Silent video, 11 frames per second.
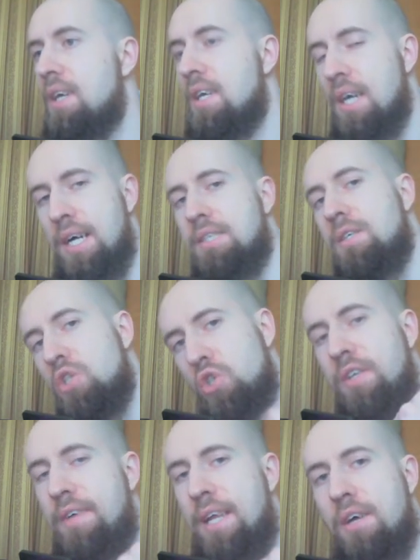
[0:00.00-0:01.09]
Guys, enjoy
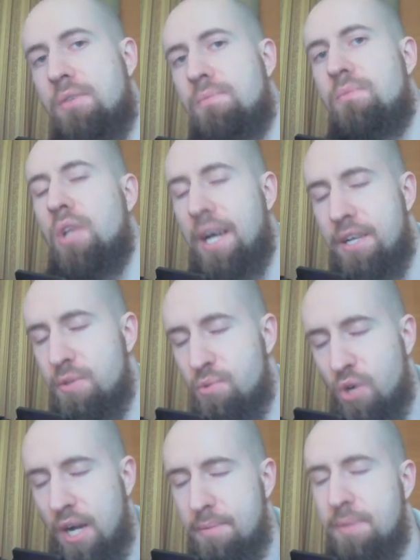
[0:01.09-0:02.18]
the video, like and
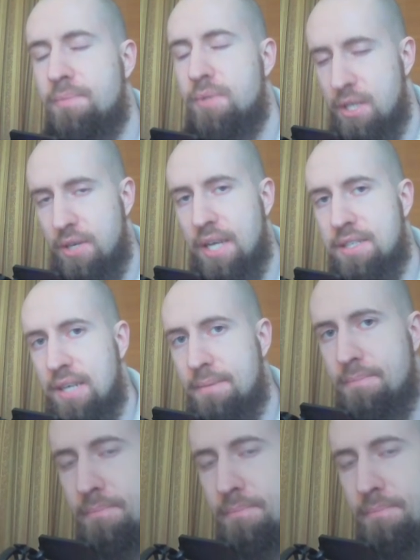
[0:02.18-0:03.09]
subscribe, see you next time.